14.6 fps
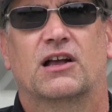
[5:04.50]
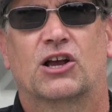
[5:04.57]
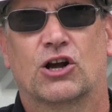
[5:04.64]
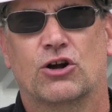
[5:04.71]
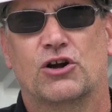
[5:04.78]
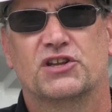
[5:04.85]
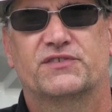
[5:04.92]

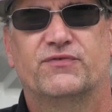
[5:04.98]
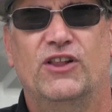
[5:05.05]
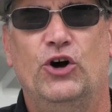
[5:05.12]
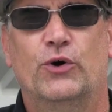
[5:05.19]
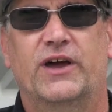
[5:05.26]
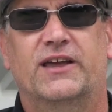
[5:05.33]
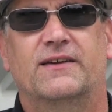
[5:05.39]
current is
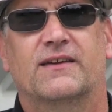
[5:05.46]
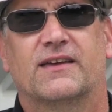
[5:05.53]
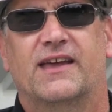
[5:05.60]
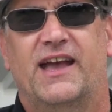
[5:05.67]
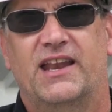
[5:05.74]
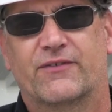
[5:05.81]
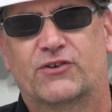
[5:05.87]
flowing,
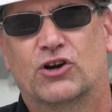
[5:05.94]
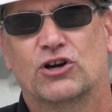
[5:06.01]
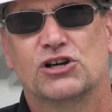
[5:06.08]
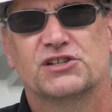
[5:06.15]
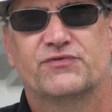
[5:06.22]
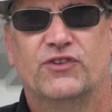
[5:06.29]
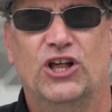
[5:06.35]
and if
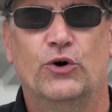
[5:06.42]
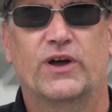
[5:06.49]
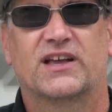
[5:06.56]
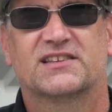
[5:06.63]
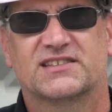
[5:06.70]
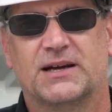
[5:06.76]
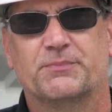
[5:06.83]
current's
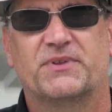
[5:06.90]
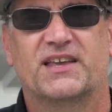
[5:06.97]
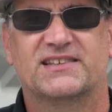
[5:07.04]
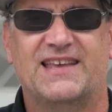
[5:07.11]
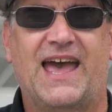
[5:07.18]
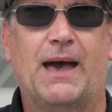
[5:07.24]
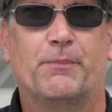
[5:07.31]
flowing,
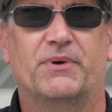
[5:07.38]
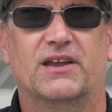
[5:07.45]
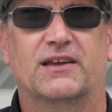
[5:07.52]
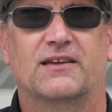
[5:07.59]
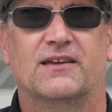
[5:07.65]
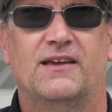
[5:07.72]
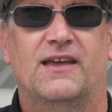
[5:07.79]
something's
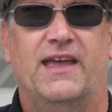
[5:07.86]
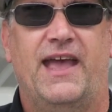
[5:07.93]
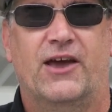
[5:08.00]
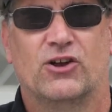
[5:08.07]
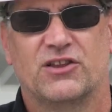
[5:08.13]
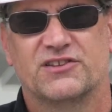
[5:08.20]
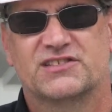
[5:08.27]
happening.
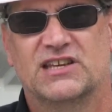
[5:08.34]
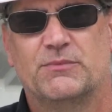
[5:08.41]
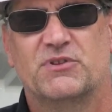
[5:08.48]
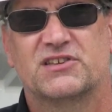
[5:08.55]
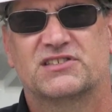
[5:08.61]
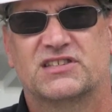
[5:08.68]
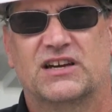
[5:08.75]
And on some
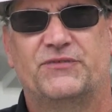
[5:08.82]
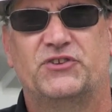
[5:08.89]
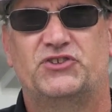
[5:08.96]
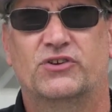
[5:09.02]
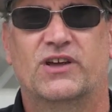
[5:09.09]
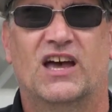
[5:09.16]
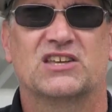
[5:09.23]
of the stuff
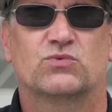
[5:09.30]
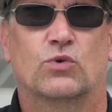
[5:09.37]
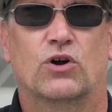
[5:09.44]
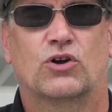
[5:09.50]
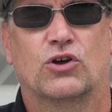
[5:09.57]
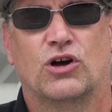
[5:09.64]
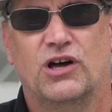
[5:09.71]
that you guys
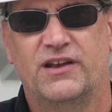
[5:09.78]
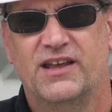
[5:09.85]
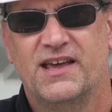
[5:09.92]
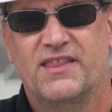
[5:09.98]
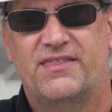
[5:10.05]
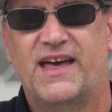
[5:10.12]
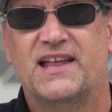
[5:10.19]
work on,
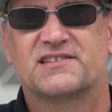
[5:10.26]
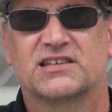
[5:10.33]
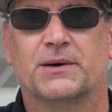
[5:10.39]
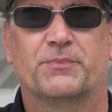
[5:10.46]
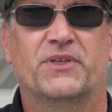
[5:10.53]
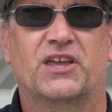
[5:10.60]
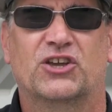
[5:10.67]
that
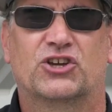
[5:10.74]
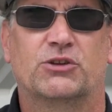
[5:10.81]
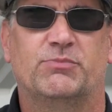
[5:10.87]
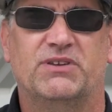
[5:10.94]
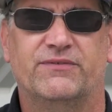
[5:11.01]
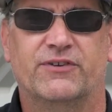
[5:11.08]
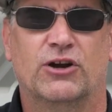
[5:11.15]
something
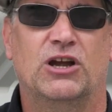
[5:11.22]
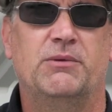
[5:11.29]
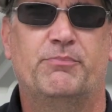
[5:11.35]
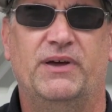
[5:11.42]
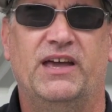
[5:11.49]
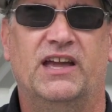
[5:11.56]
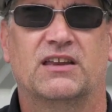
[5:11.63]
could be very
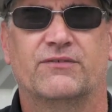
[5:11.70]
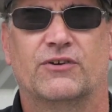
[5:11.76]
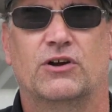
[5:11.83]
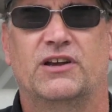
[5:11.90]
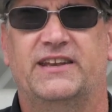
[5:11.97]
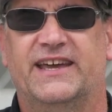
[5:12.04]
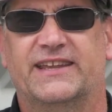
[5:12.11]
big and
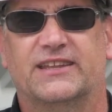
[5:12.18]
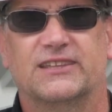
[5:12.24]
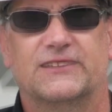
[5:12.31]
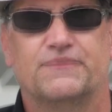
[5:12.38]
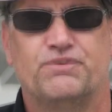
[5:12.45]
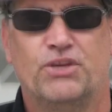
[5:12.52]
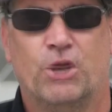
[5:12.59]
very
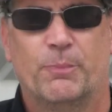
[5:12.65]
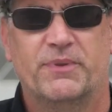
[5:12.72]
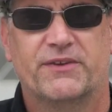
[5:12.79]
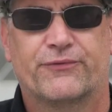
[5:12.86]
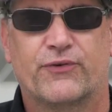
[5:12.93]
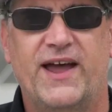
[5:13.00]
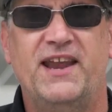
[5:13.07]
deadly. Don't be
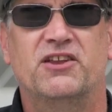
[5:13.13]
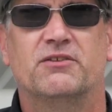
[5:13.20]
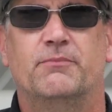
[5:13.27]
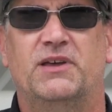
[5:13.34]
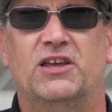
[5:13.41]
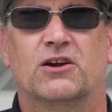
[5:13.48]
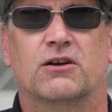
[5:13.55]
afraid of the
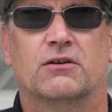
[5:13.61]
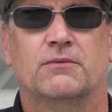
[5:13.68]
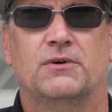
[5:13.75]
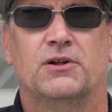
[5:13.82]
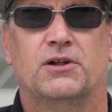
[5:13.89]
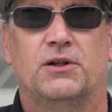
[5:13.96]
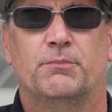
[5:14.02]
meter,
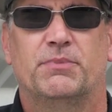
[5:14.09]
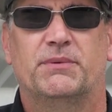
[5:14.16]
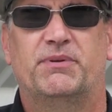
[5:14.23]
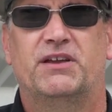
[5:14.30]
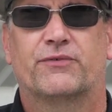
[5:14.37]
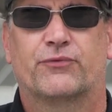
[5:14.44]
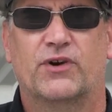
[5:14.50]
but
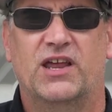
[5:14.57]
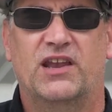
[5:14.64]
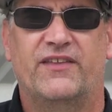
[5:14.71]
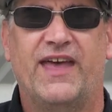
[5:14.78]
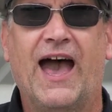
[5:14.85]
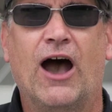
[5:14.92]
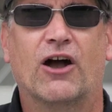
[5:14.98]
be afraid
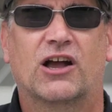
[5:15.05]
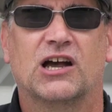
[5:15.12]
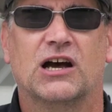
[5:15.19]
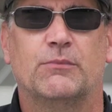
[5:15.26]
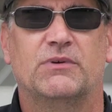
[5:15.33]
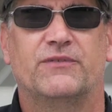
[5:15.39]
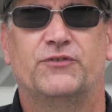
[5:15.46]
of the
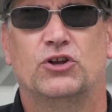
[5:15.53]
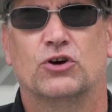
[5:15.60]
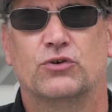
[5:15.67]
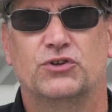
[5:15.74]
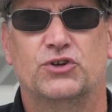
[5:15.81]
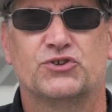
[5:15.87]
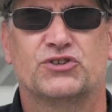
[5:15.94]
outcome if you
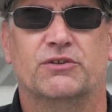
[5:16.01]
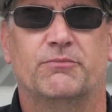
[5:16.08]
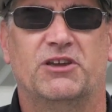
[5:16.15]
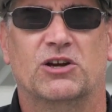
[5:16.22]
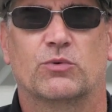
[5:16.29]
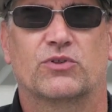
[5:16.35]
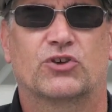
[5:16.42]
don't use the
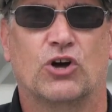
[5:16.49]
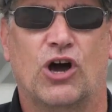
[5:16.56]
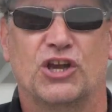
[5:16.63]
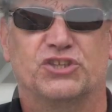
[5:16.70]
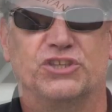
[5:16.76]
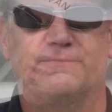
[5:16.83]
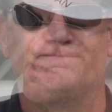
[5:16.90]
meter with
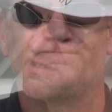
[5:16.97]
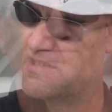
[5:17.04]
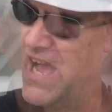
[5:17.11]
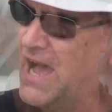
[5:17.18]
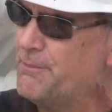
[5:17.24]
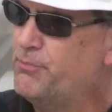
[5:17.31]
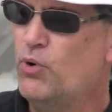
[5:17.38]
caution. The
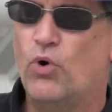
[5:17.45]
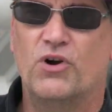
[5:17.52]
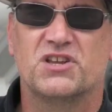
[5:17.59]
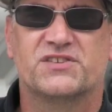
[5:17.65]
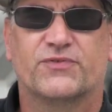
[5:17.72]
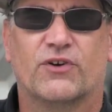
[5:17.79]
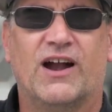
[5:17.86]
top
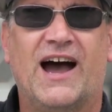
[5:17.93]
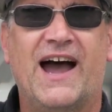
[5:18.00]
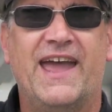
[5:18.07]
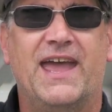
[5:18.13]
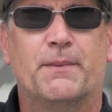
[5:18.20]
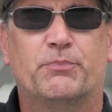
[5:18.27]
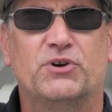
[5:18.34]
port is for
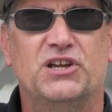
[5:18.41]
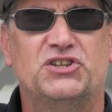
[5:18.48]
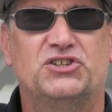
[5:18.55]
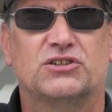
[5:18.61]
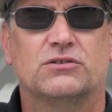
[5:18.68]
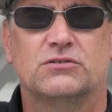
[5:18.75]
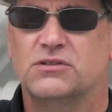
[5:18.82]
high
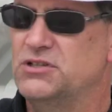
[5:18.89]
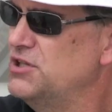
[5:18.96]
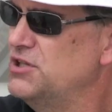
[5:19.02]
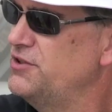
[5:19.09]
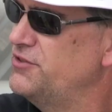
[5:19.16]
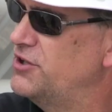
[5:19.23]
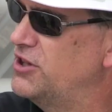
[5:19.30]
amperage,
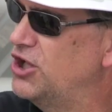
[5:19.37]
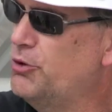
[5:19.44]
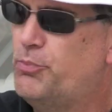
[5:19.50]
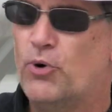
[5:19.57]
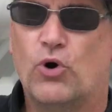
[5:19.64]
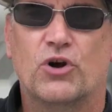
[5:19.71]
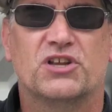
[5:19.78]
the
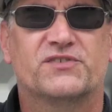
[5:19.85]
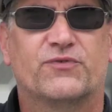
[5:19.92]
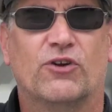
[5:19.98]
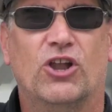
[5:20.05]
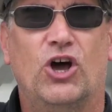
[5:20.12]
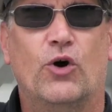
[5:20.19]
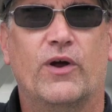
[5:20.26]
low port is
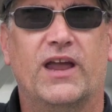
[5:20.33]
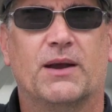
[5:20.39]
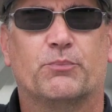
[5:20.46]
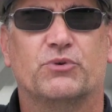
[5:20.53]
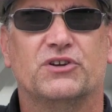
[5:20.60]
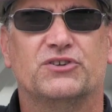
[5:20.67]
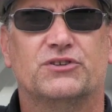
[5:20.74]
for low
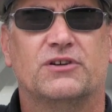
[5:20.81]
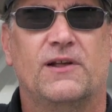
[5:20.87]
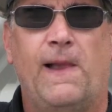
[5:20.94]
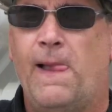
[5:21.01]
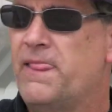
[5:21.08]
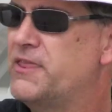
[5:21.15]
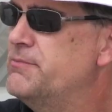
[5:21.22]
amperage.
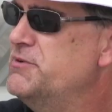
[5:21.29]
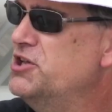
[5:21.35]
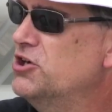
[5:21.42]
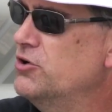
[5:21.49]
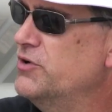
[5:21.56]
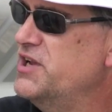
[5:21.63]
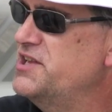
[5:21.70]
The
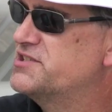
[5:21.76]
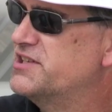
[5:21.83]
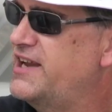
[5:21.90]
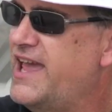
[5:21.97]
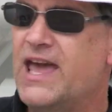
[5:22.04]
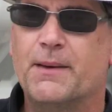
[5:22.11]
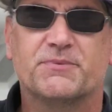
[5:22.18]
meter reads
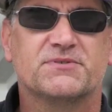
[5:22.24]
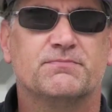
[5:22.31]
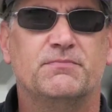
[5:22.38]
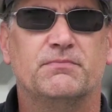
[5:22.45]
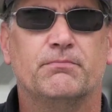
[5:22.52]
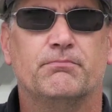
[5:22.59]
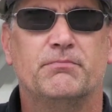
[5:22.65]
in amps,
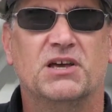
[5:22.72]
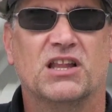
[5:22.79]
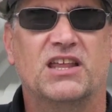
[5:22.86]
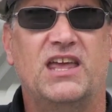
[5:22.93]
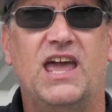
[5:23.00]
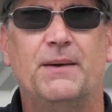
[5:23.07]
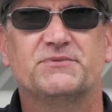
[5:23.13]

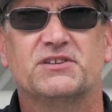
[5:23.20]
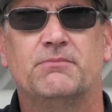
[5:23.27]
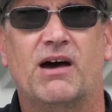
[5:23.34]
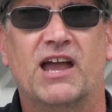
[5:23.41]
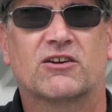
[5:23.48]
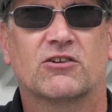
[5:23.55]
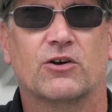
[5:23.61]
milliamps, and
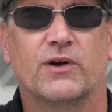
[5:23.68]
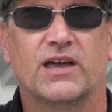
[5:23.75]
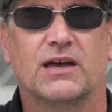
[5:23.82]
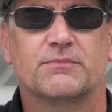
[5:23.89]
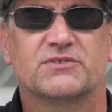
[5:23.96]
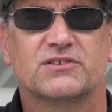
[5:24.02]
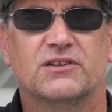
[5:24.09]

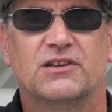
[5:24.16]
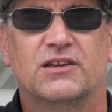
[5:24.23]
microamps.